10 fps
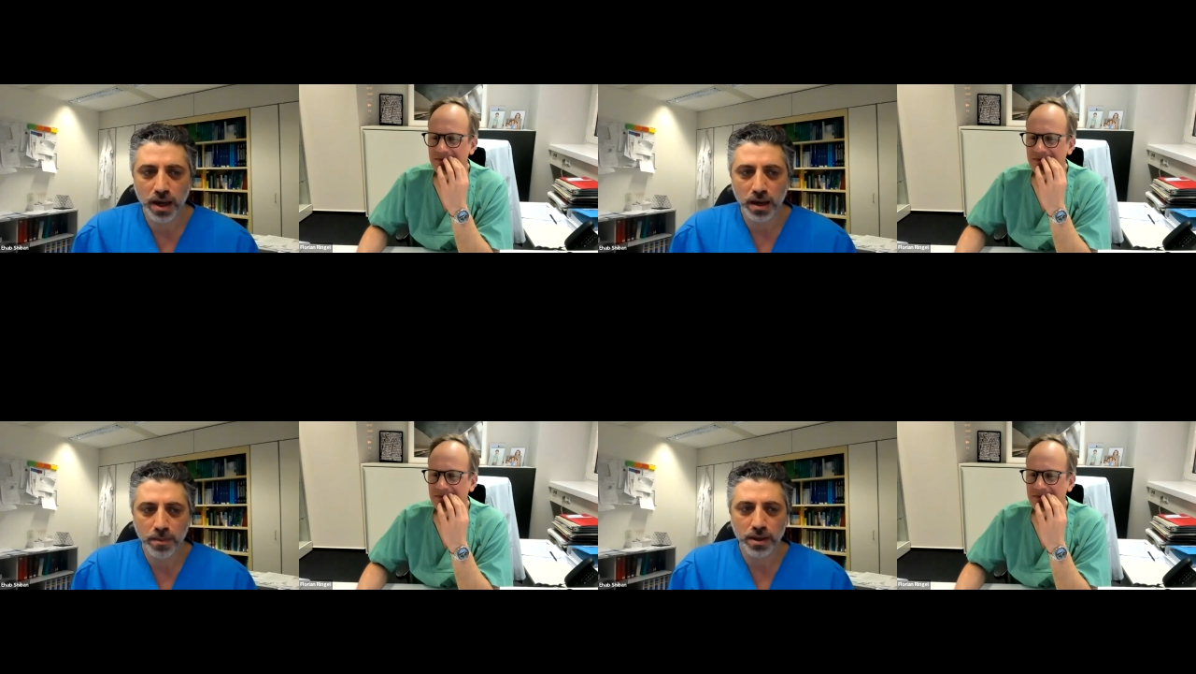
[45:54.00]

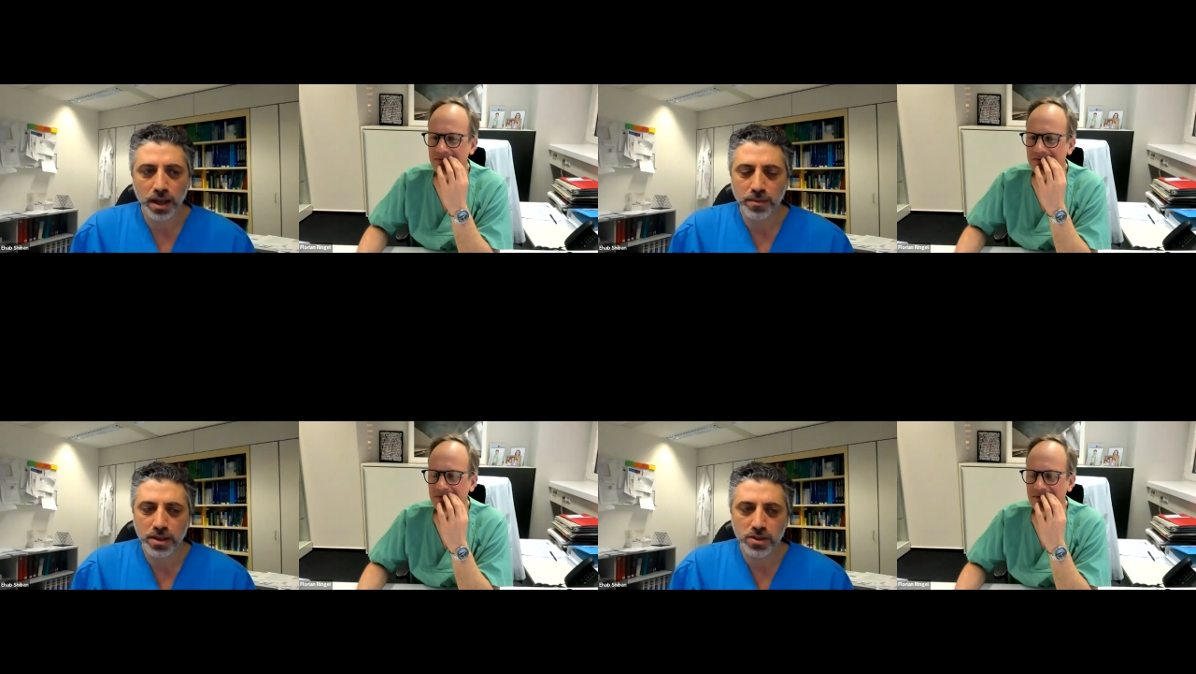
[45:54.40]
Speaker 1: back pain.
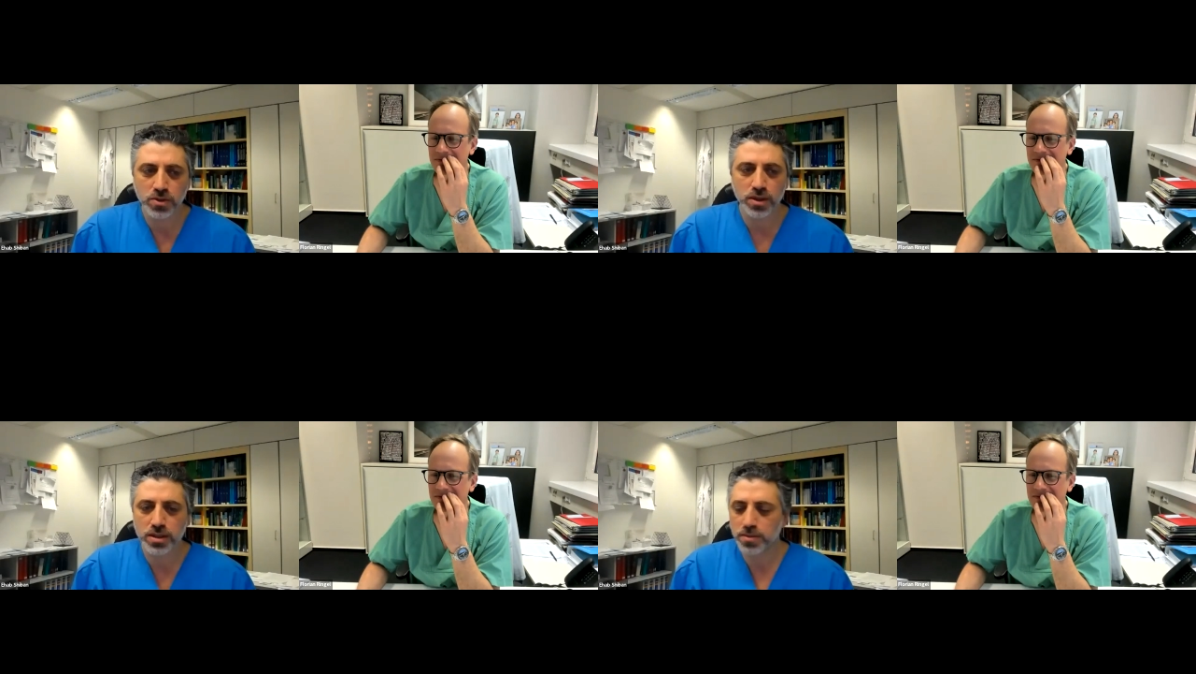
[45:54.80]
I'm not
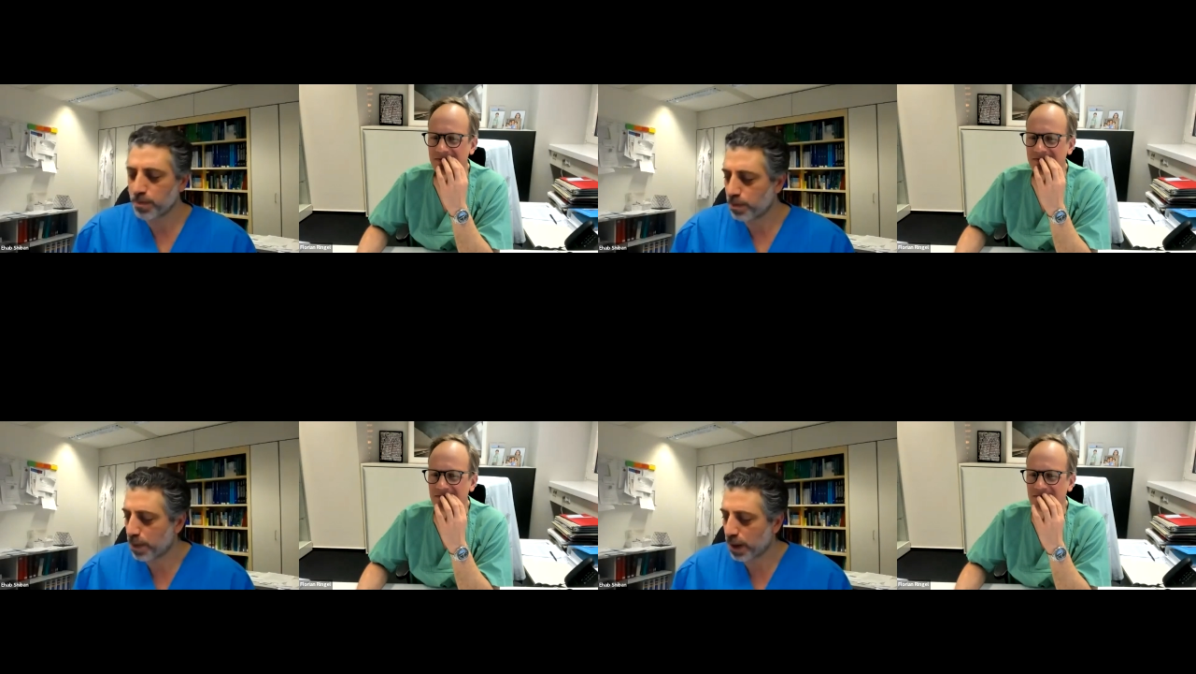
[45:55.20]
sure it's
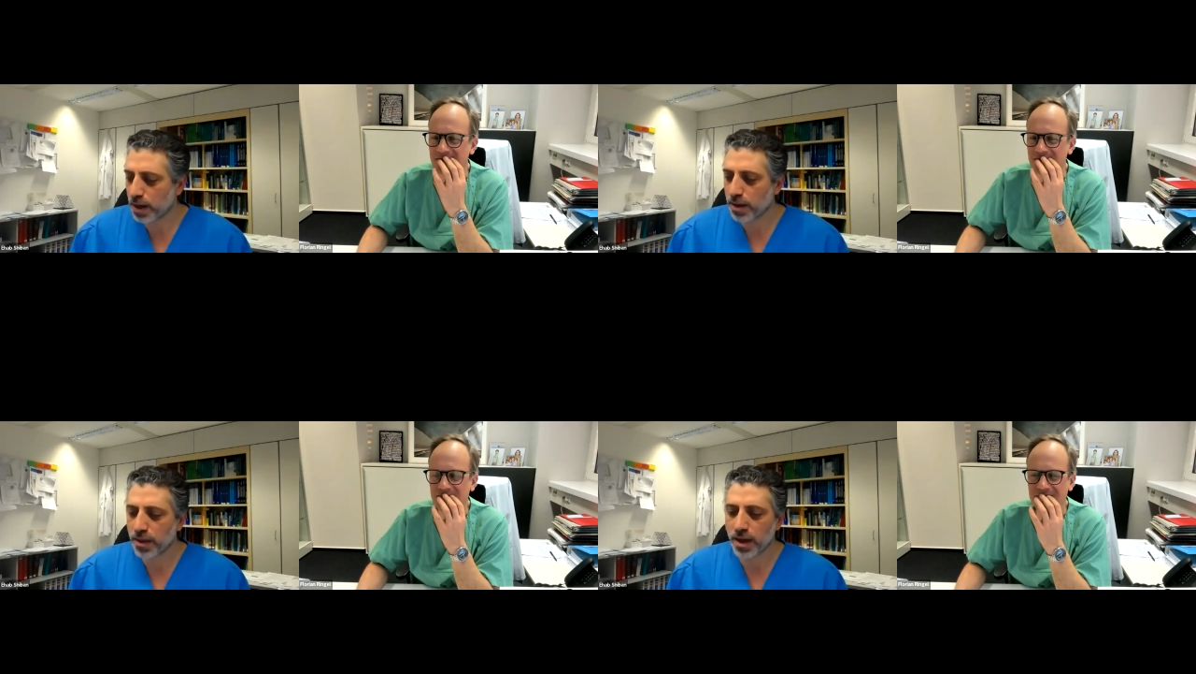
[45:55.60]

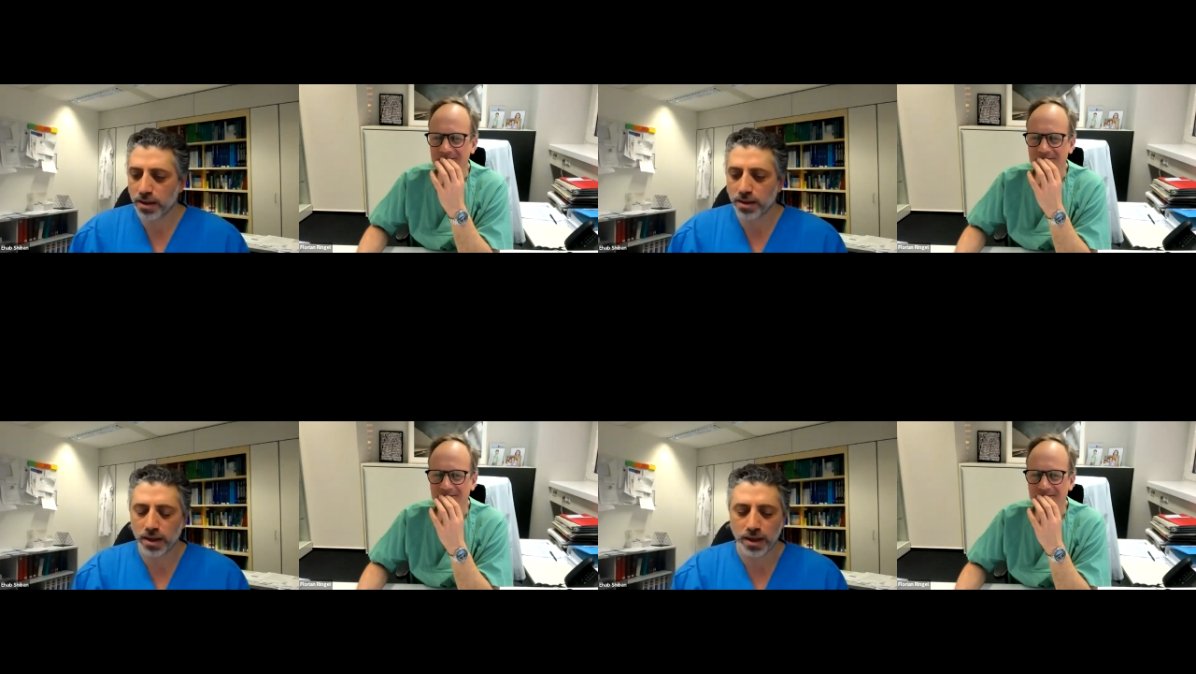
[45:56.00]
better
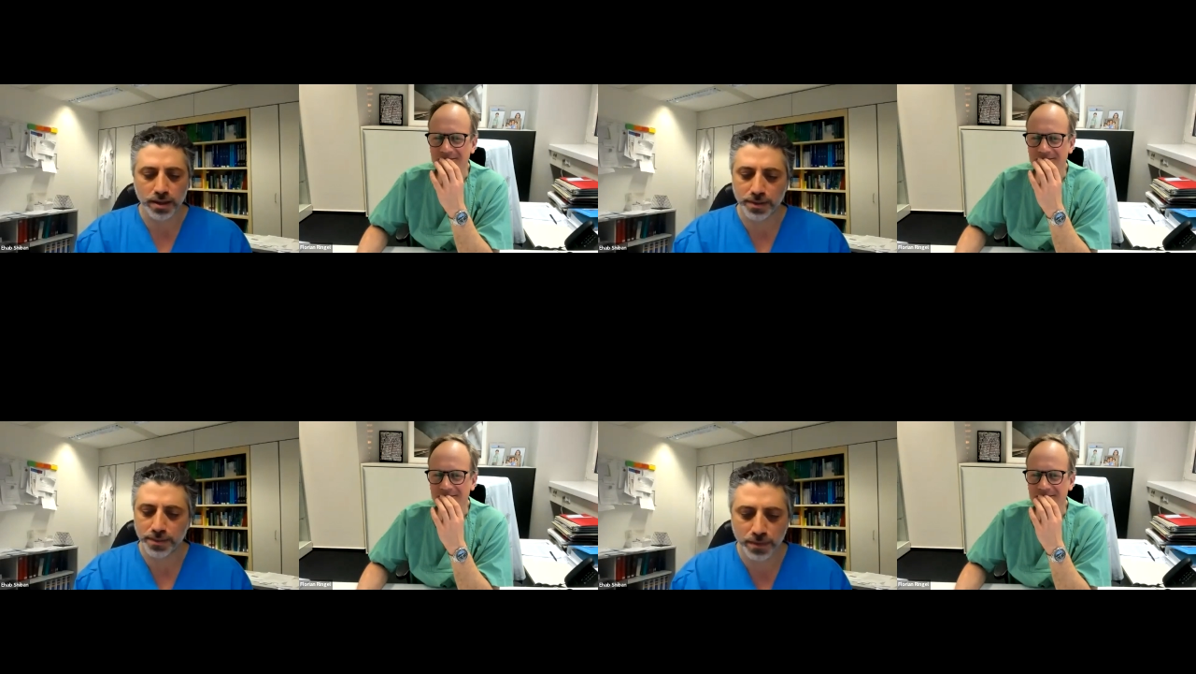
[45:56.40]
than,
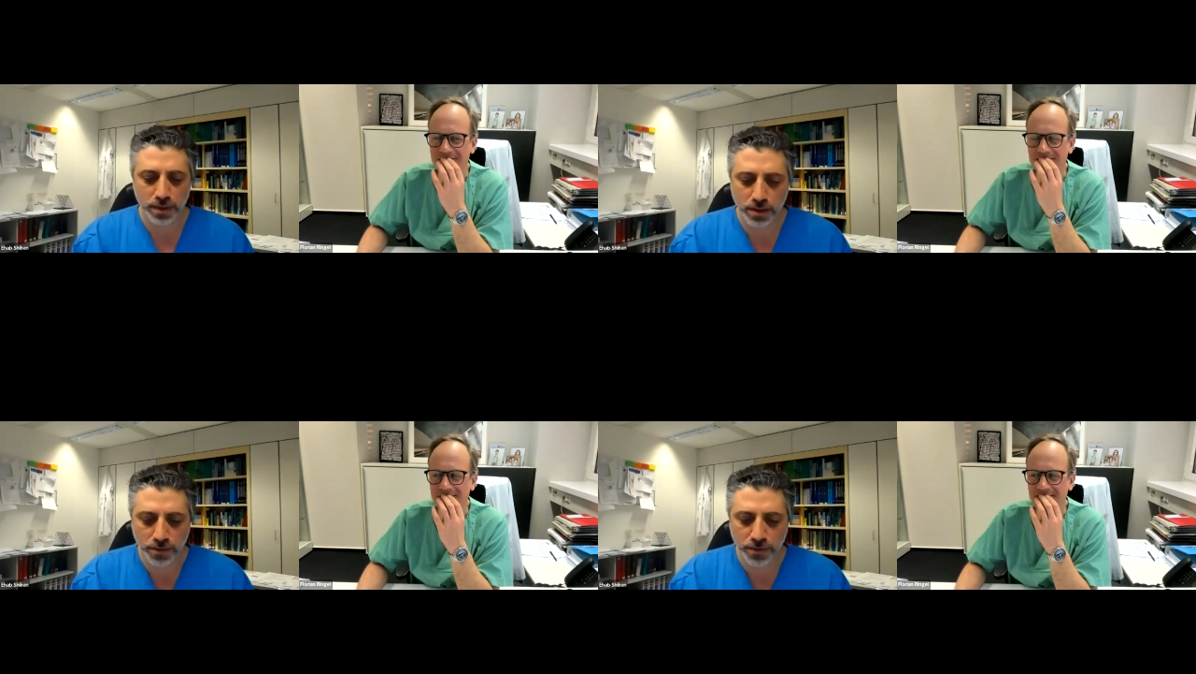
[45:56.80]
um, you know,